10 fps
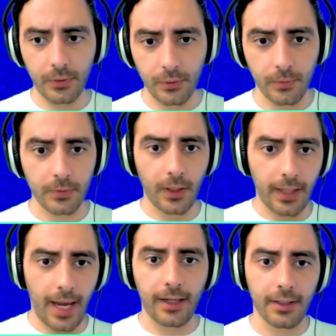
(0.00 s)
to
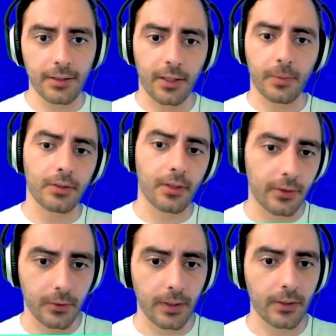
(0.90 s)
start adding these other ones
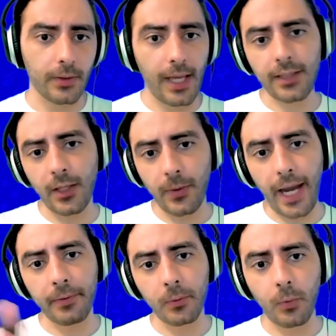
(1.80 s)
onto it. So that's how
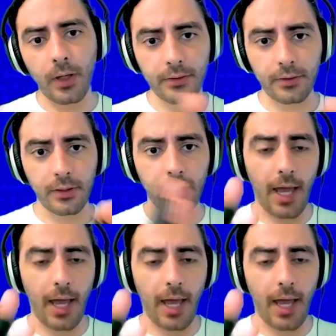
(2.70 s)
I would want to.